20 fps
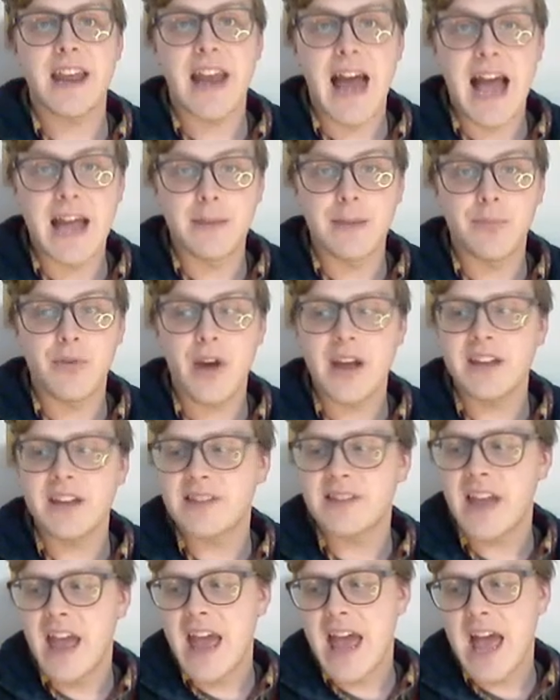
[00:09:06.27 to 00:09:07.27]
at a high
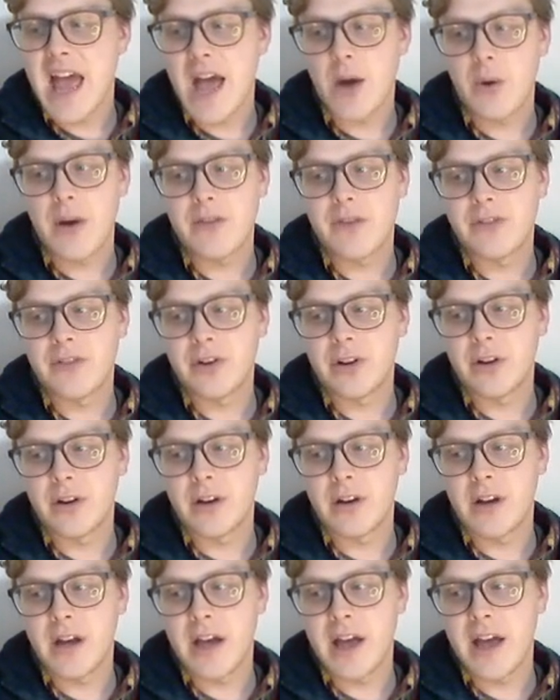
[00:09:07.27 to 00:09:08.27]
price.
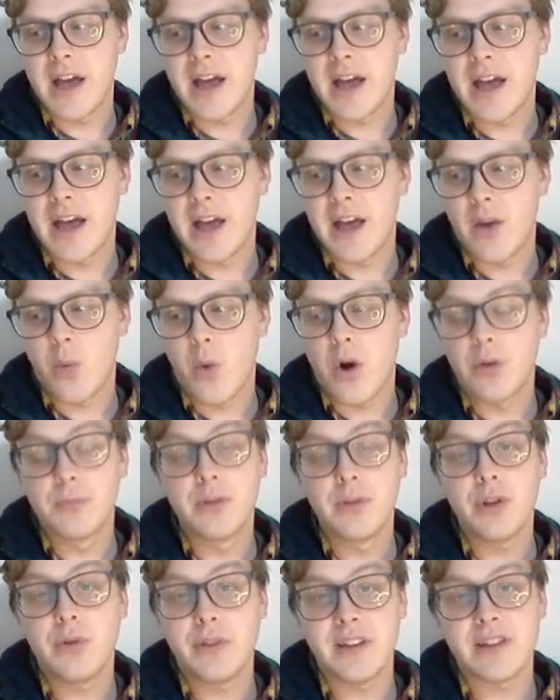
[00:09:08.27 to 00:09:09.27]
However, while
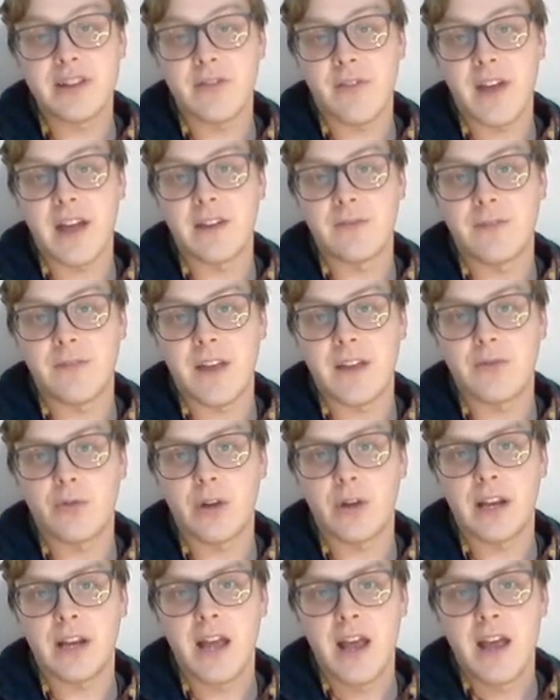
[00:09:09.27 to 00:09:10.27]
Mew is a fan
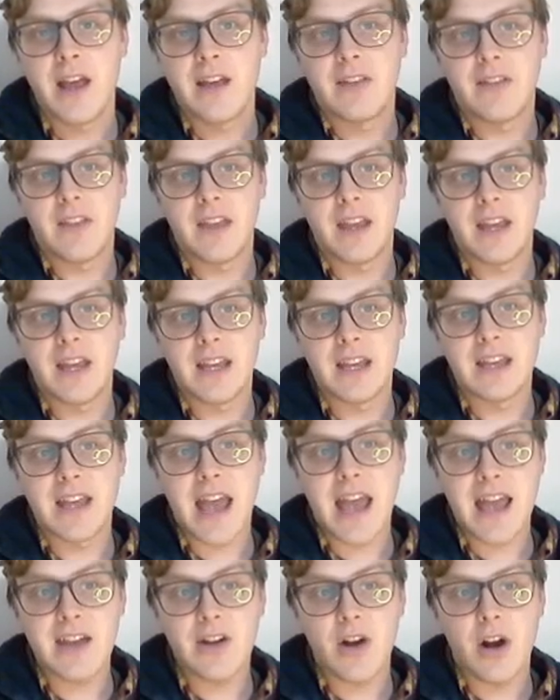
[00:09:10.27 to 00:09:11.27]
favorite, the
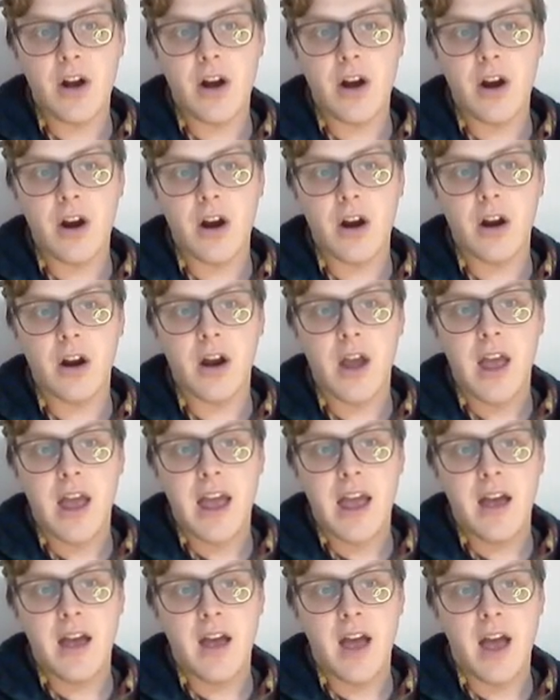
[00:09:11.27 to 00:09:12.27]
Gengar
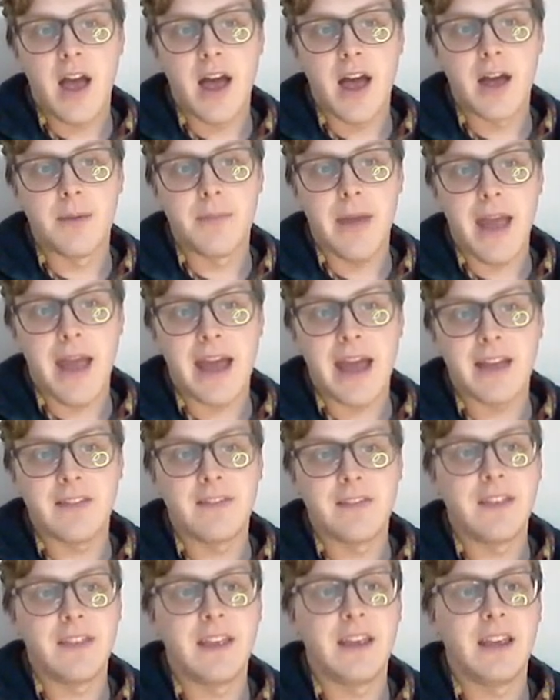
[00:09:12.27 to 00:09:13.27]

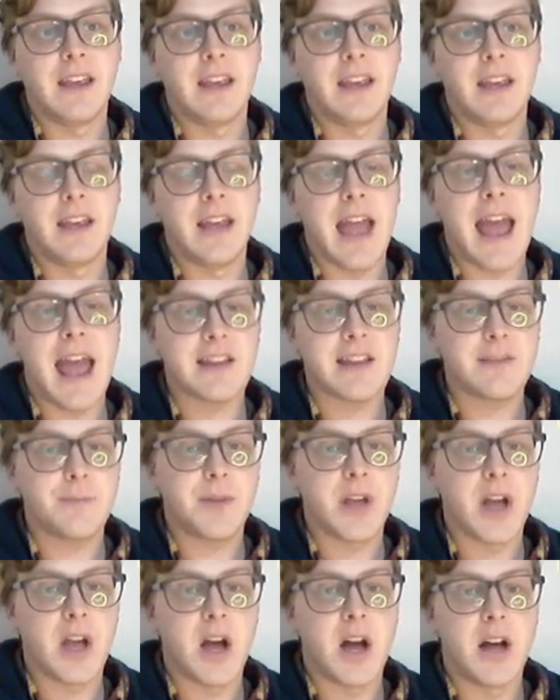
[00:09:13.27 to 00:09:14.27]
and the
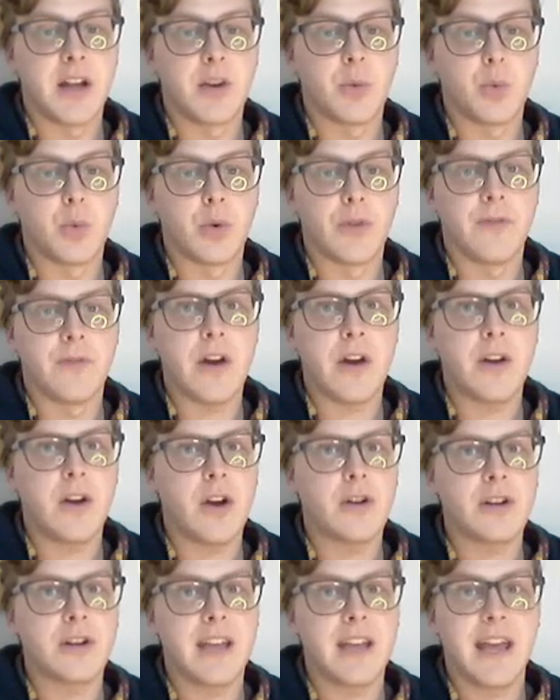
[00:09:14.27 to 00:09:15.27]
Espeon were very
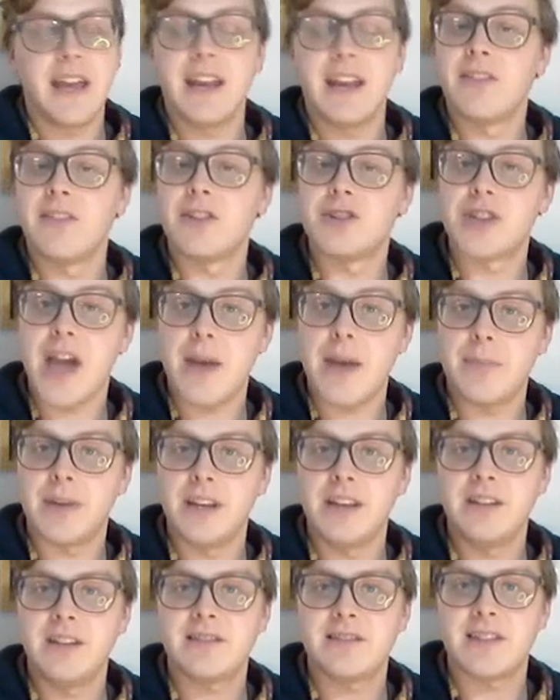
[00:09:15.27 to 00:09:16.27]
hard to get in the
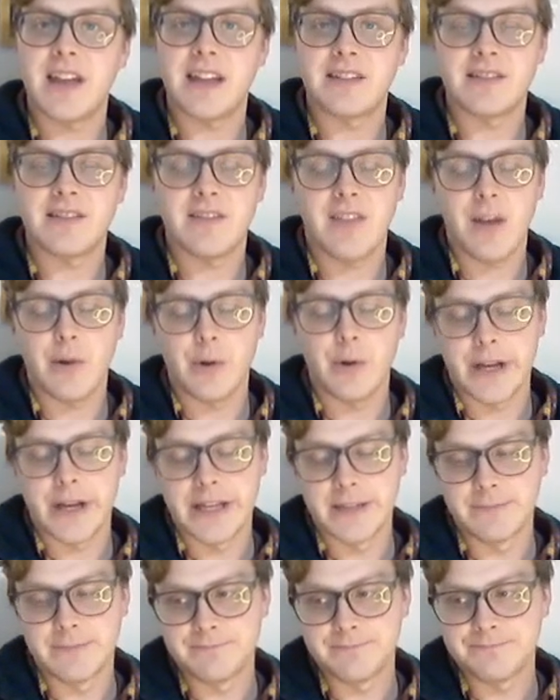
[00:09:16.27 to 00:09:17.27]
Japanese sets that they were in.